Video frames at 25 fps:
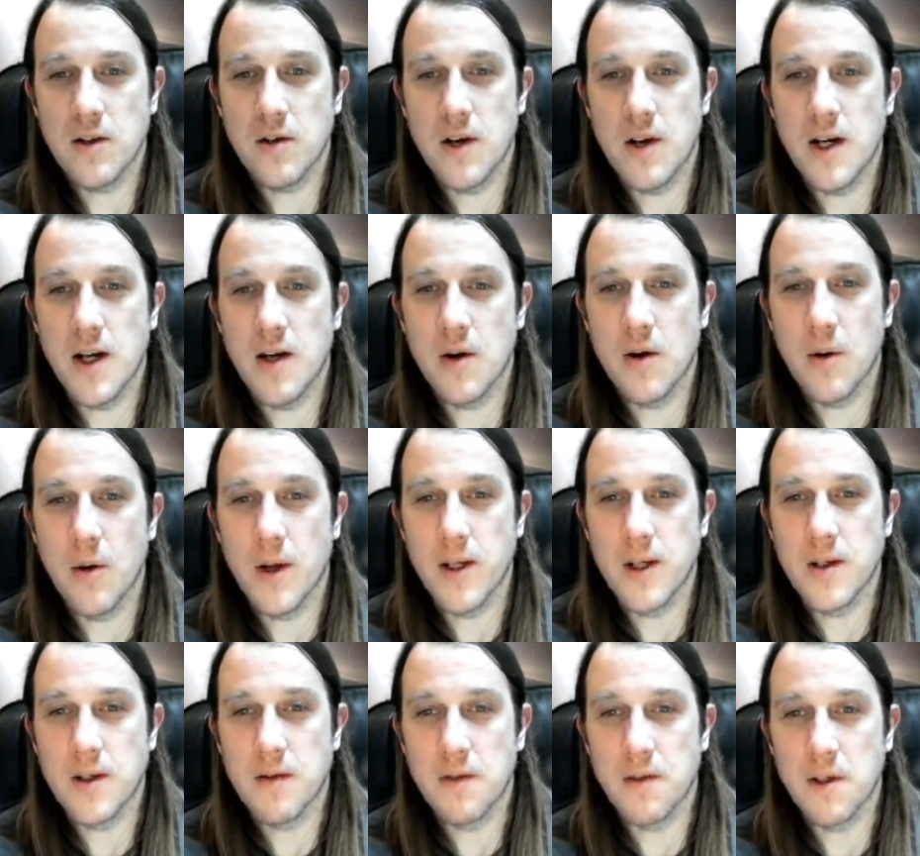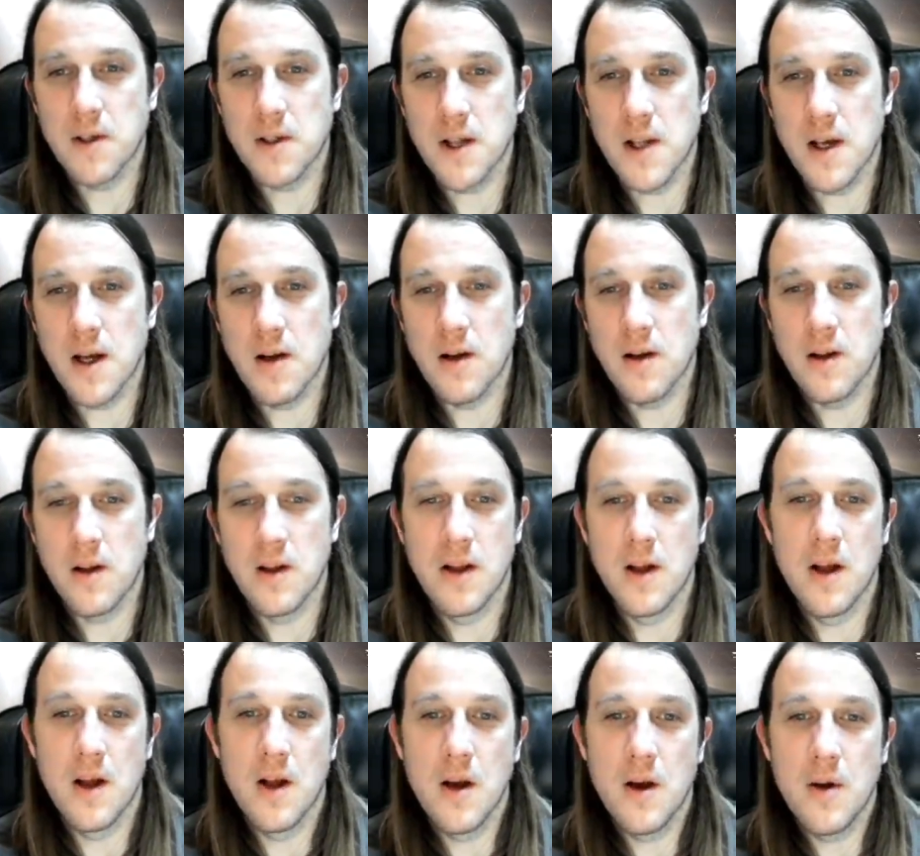graded coins for sale.
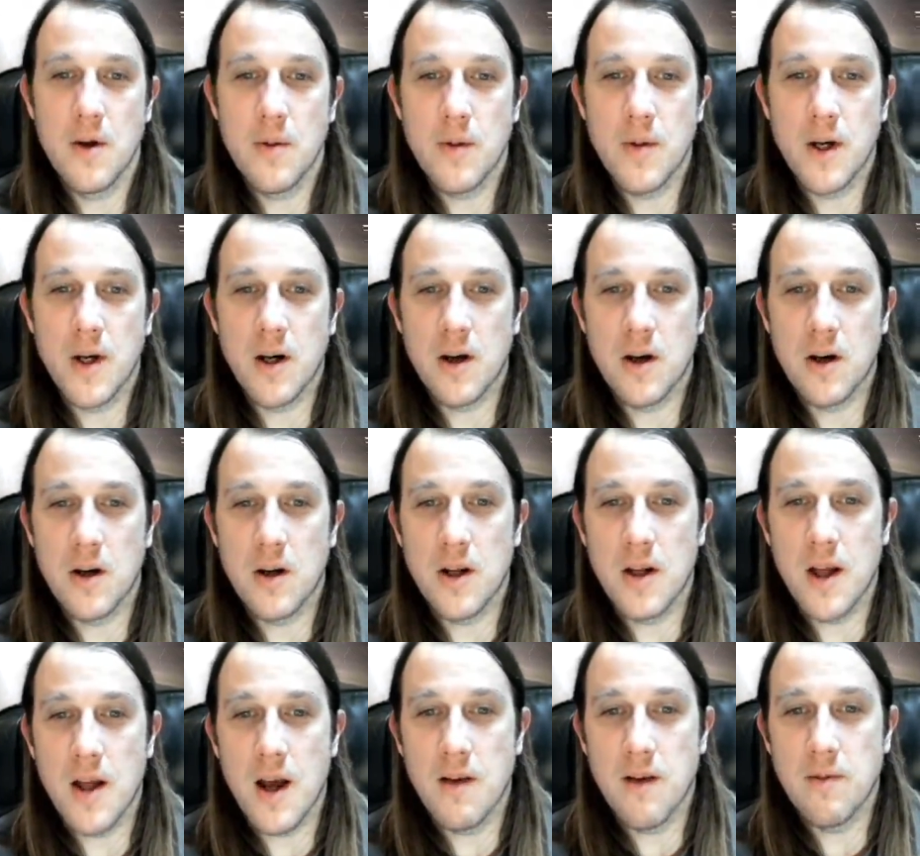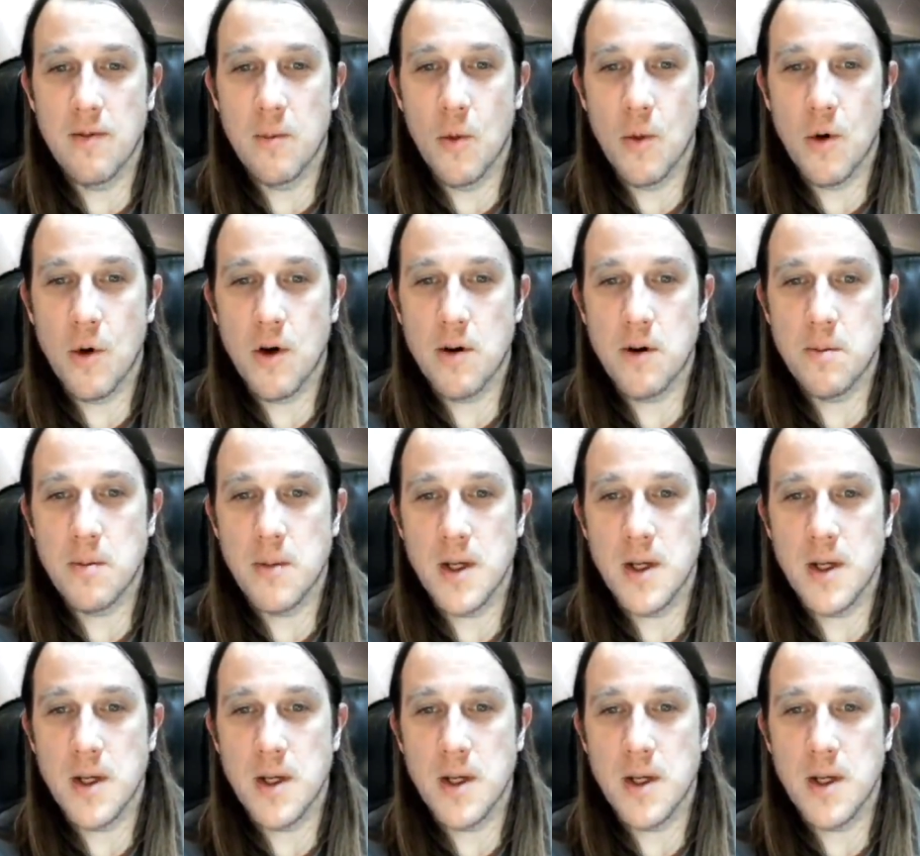We currently have more